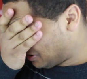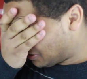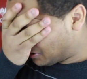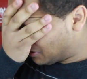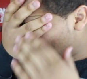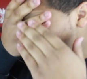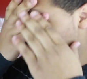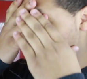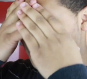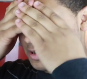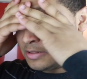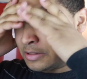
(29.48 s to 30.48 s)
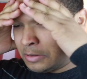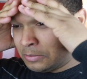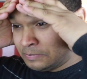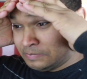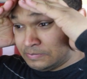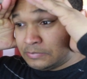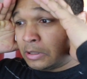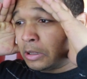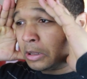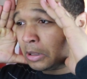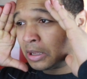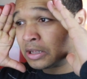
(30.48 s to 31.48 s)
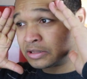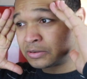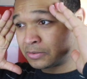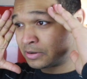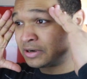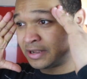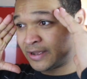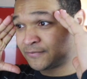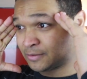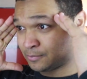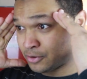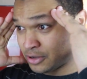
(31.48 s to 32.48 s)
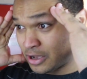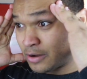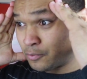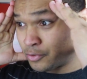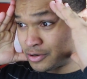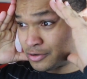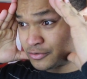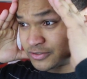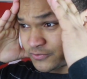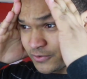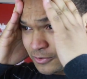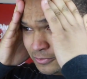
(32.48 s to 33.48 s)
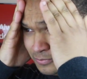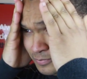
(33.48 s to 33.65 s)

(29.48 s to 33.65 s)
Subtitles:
Oh man, I think we're gonna have to break up Windows Phone.